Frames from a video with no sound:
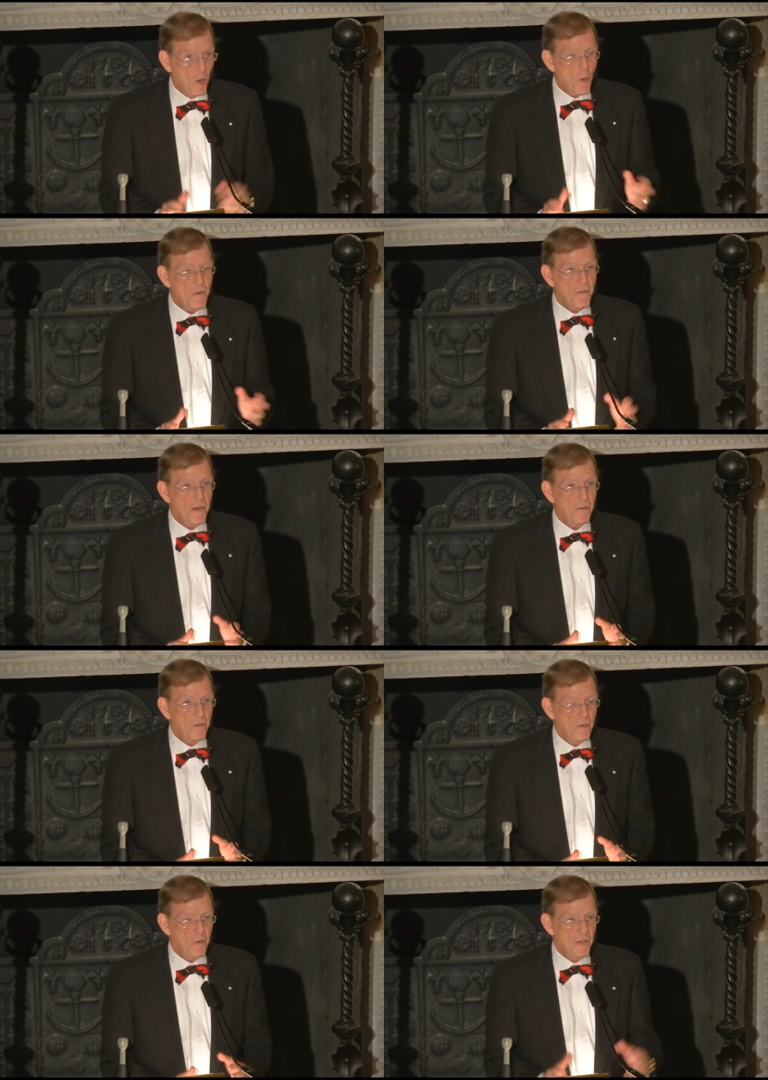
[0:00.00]
All we've got to
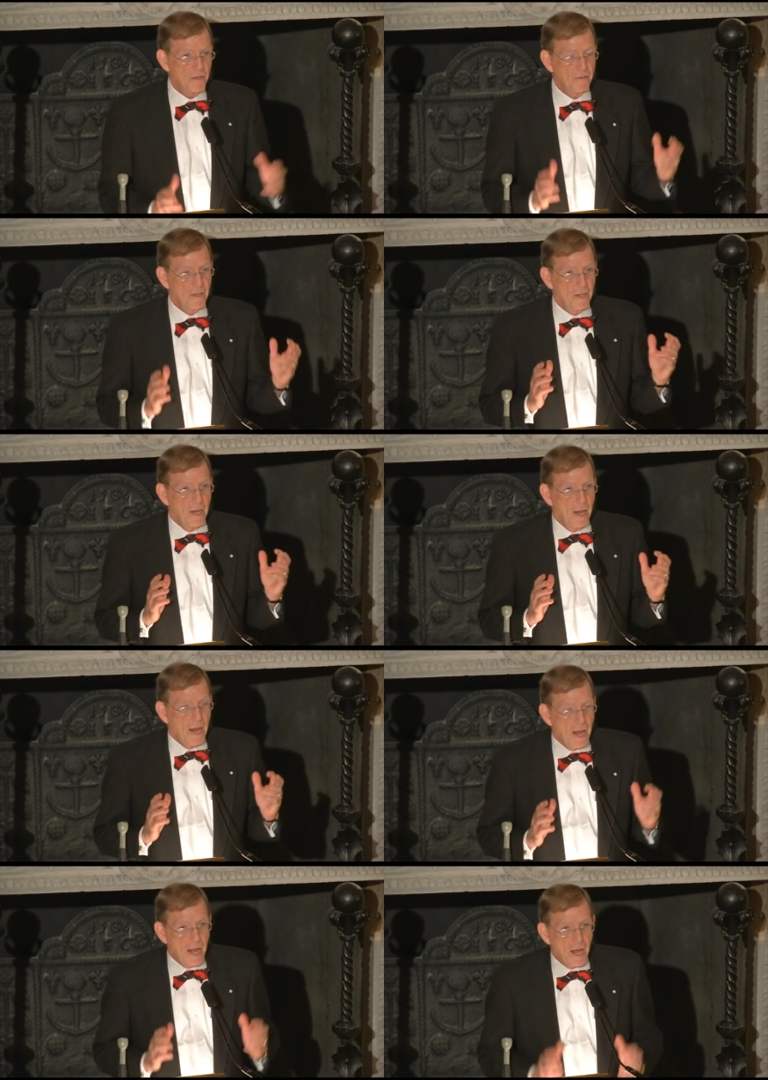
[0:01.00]
do is
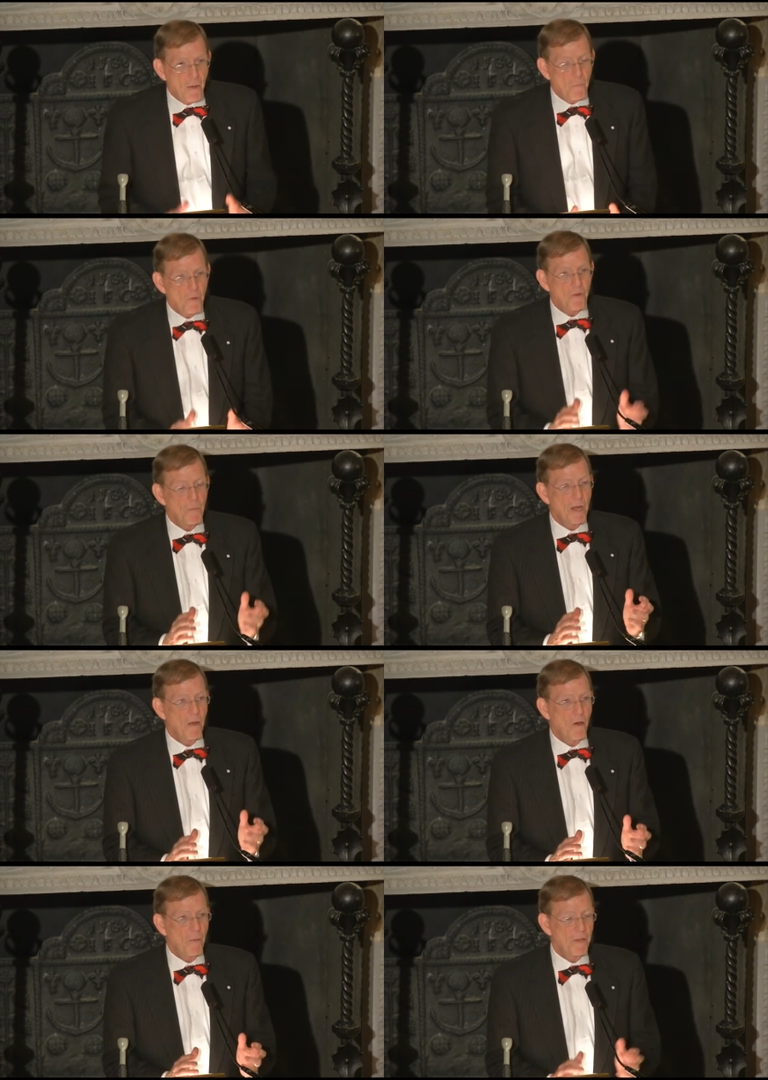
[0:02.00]
I'll move my
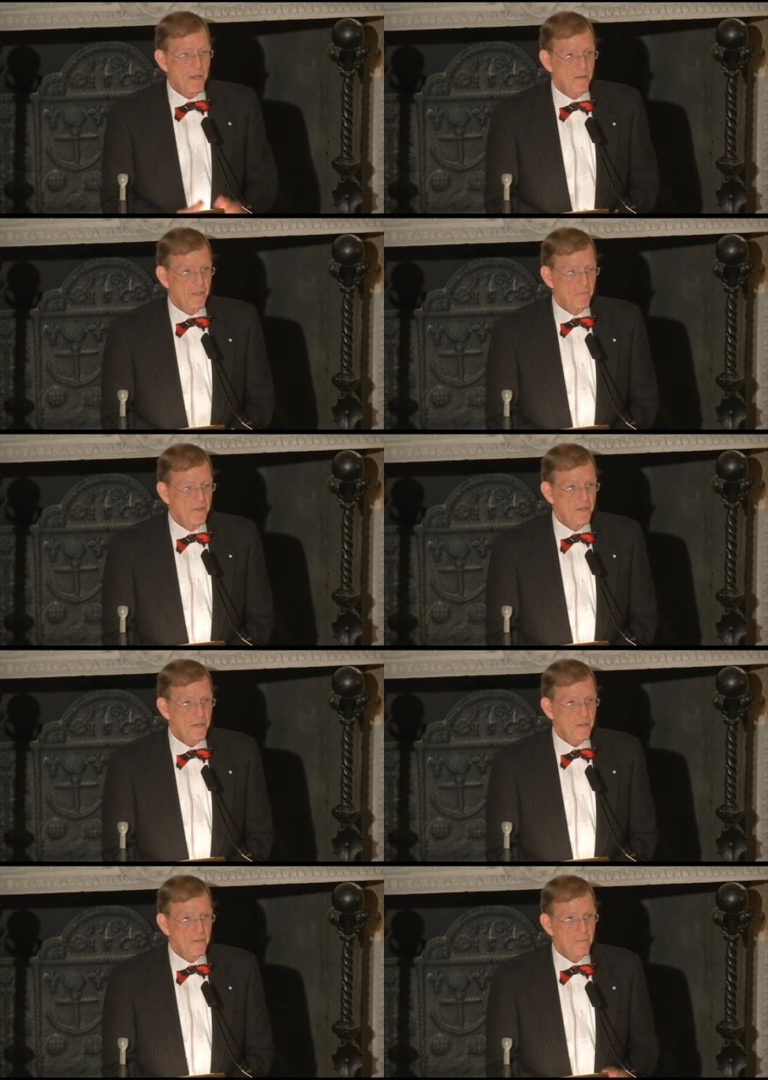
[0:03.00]
army into
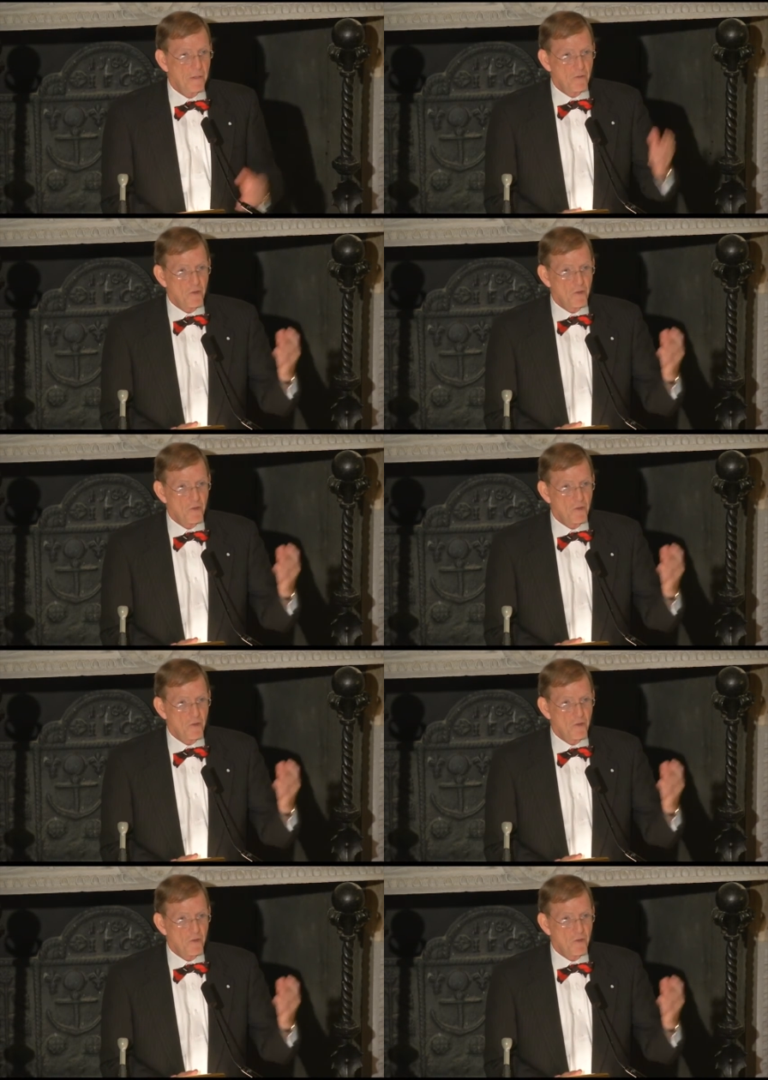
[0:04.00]
Virginia.